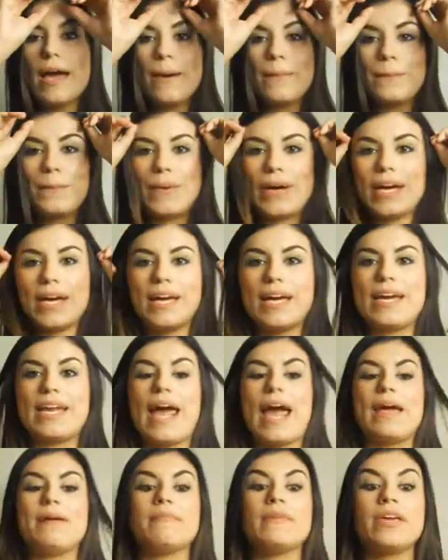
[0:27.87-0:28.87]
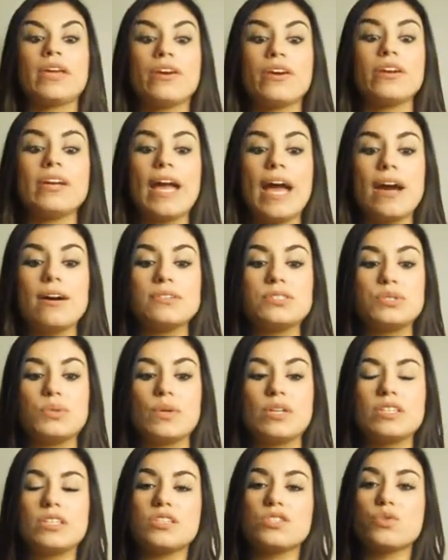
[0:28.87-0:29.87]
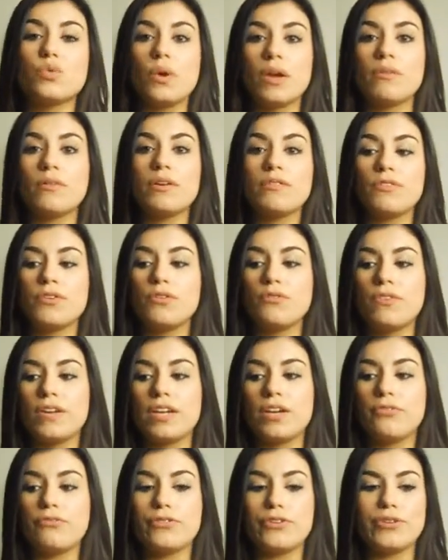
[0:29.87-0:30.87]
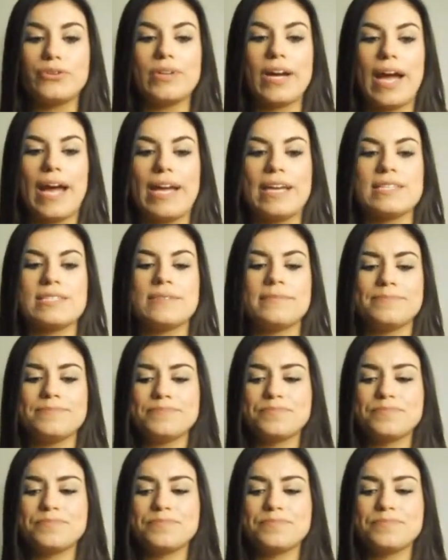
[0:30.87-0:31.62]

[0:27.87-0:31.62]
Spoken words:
But I'm here now doing this quick review video for you guys.